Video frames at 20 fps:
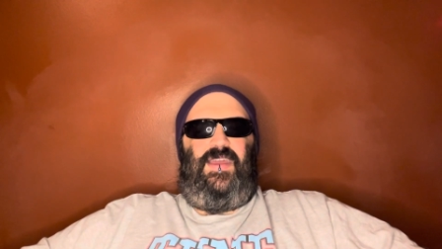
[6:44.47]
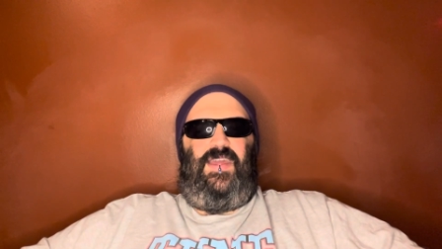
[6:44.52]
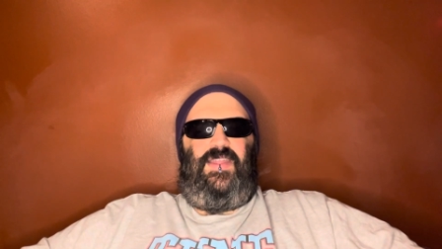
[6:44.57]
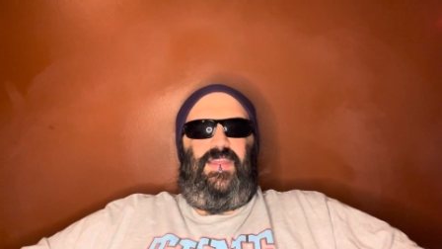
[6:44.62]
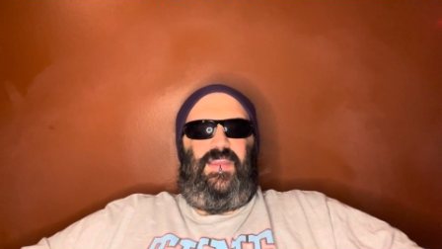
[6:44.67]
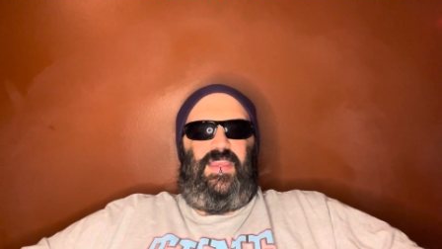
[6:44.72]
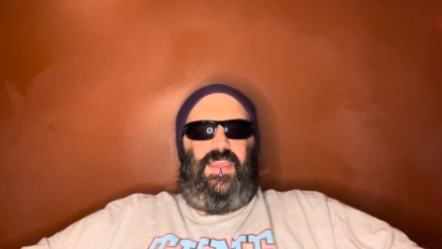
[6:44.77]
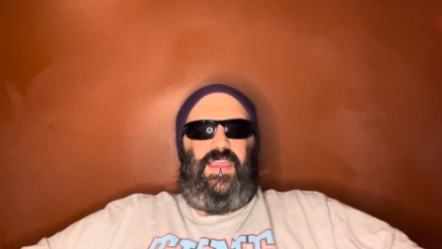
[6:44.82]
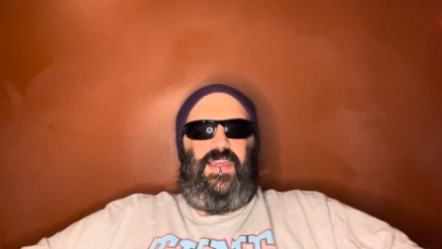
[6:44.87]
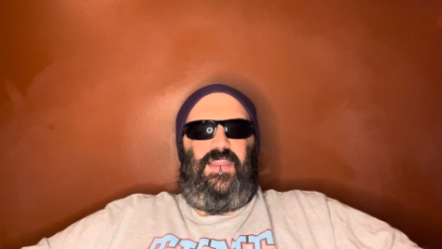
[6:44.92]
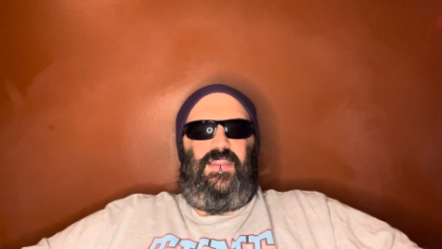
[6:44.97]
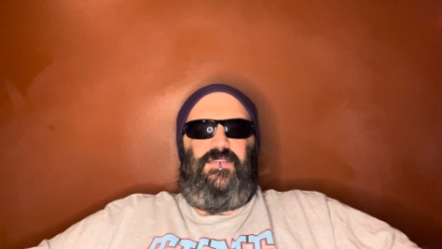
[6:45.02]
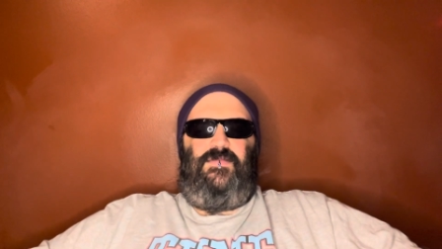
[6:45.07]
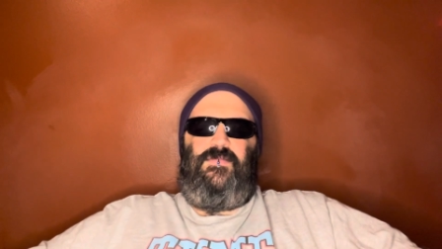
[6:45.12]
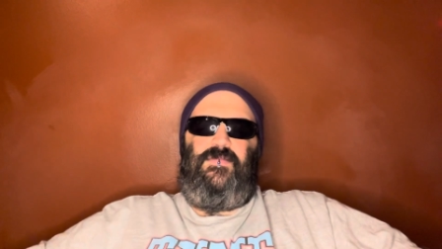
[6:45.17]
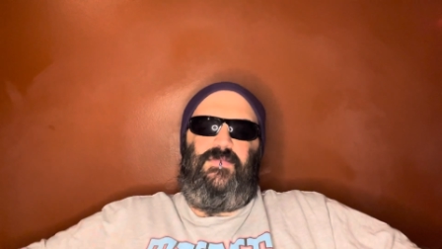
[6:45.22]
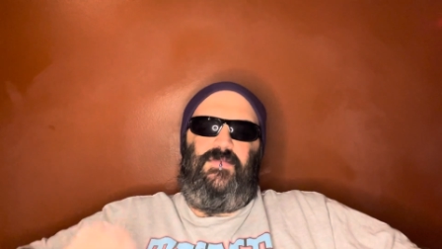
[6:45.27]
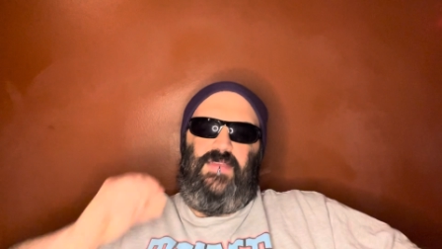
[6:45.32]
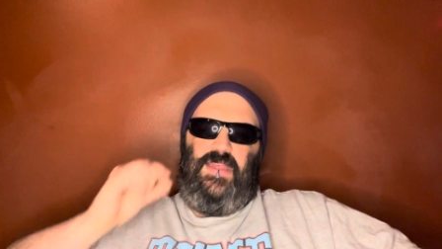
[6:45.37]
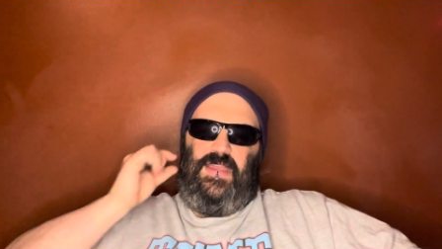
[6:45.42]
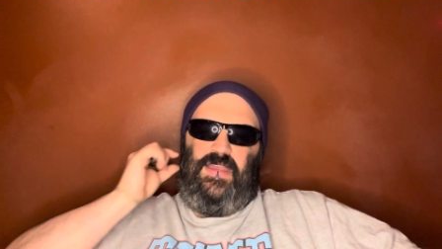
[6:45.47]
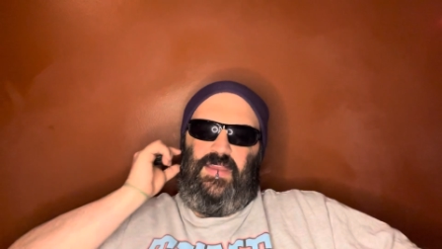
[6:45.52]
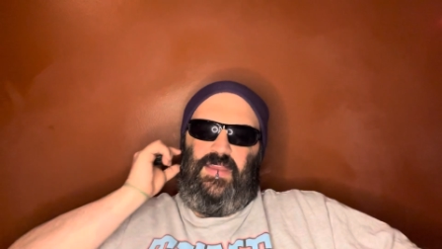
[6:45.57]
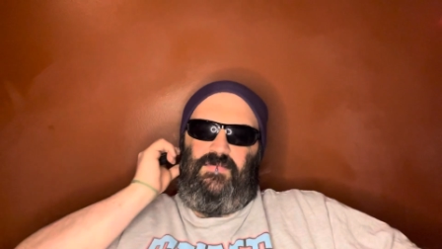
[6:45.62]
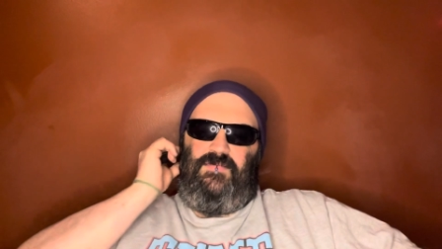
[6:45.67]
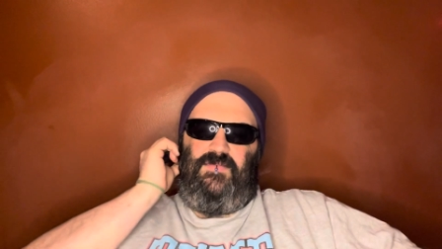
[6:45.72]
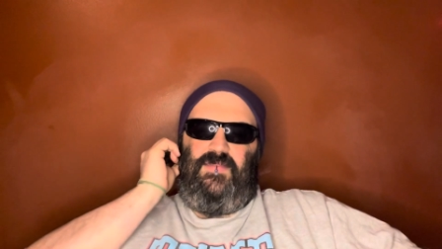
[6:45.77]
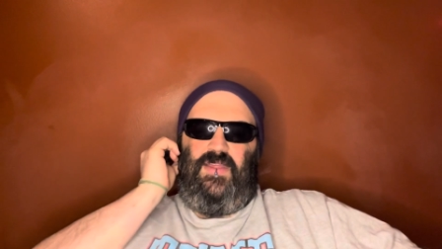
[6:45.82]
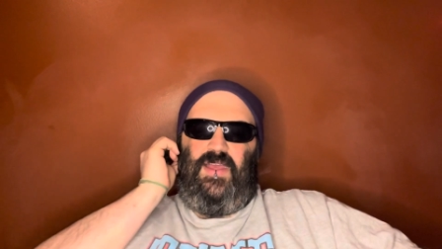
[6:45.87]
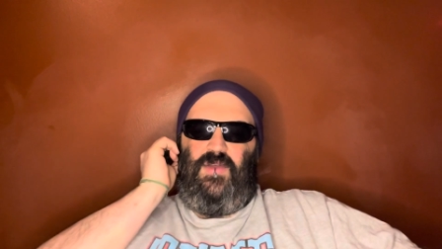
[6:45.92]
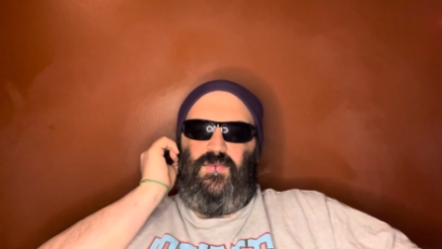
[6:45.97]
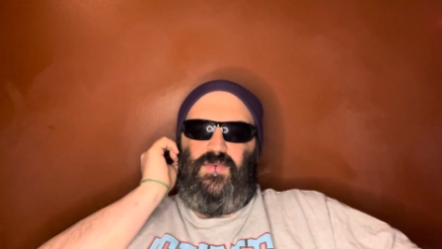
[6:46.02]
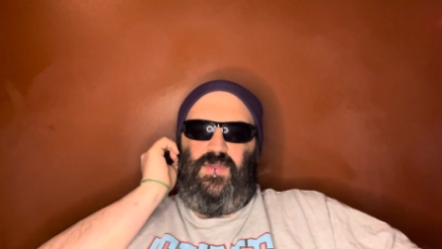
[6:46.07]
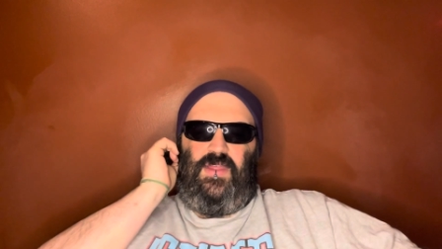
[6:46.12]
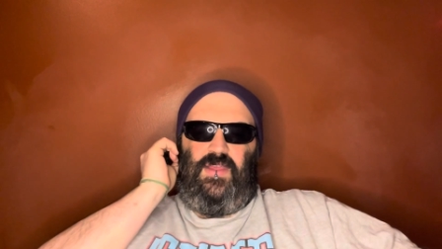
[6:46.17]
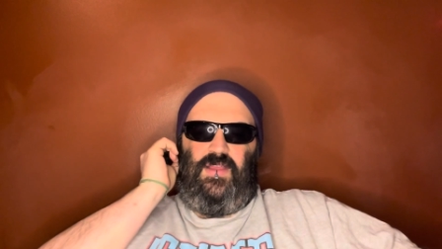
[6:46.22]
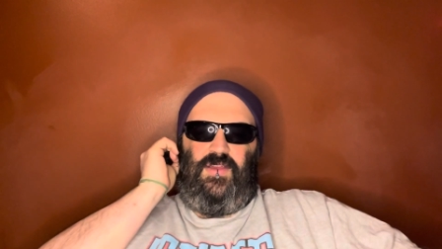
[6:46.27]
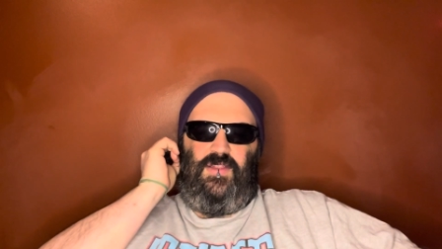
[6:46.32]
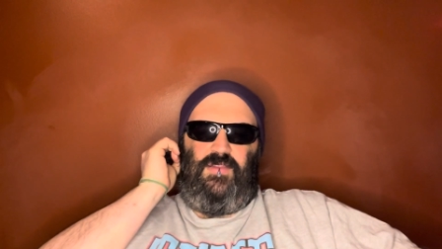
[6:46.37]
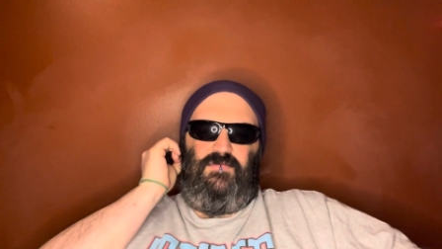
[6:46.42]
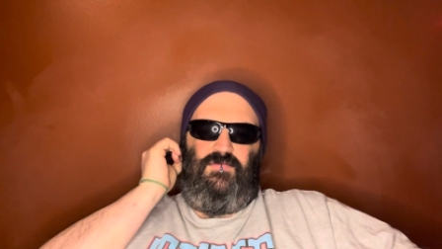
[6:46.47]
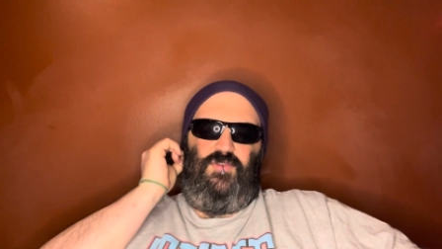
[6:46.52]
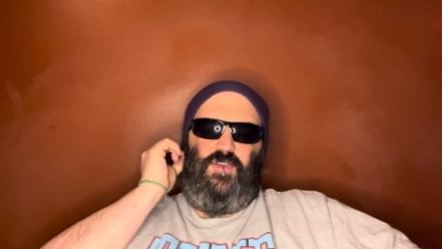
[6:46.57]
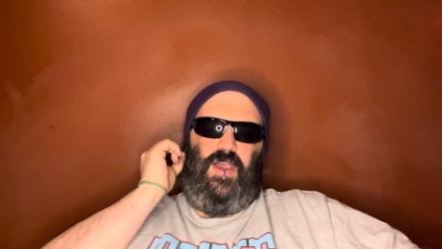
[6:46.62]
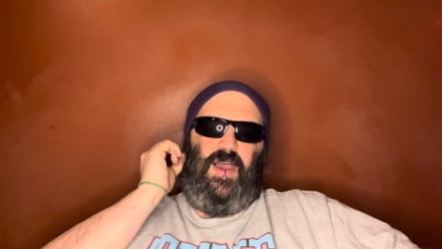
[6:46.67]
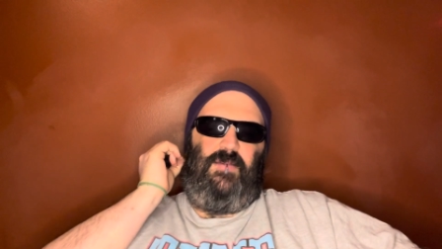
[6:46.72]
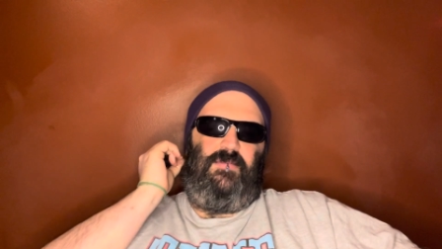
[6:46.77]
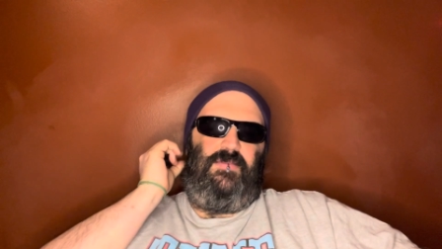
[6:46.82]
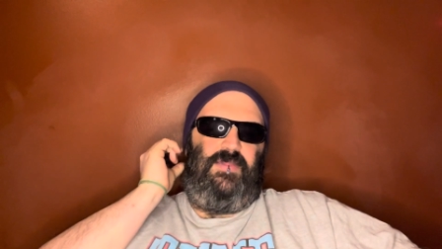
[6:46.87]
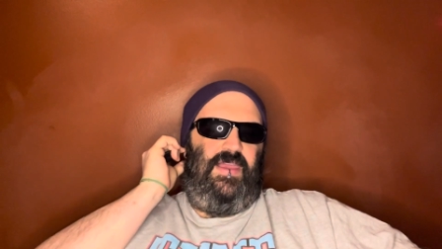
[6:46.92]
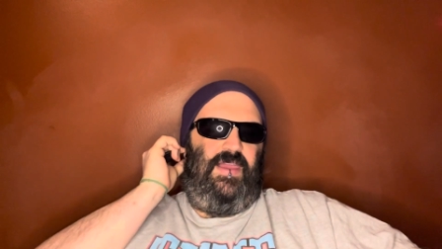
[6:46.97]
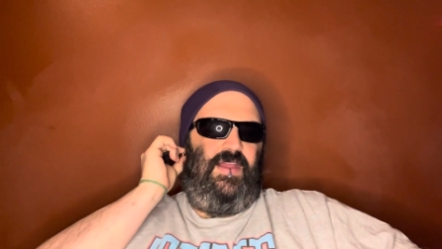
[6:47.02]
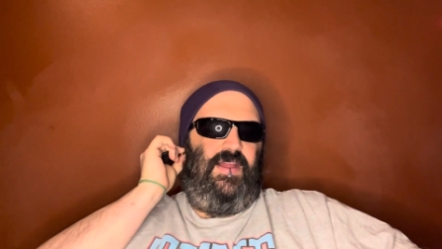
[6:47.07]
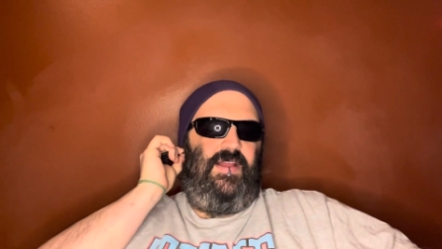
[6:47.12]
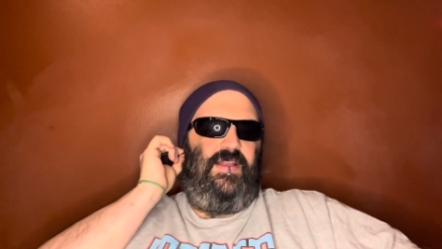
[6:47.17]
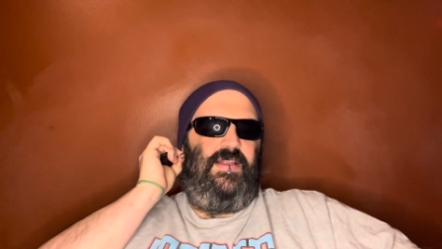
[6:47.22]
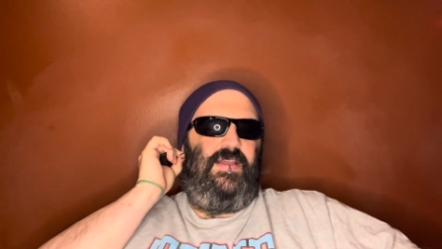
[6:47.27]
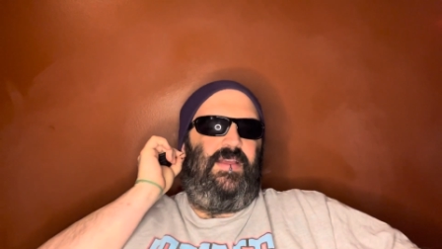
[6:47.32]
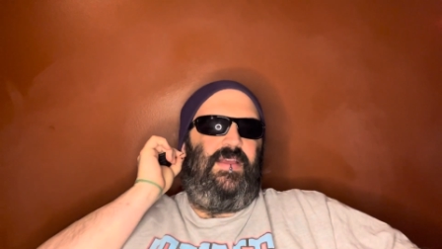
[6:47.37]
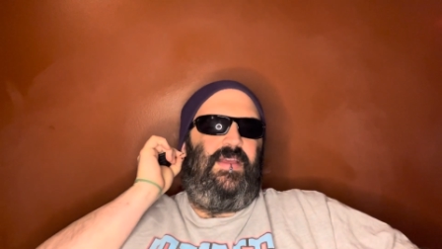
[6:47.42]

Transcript: I think he had a he did a really good job there.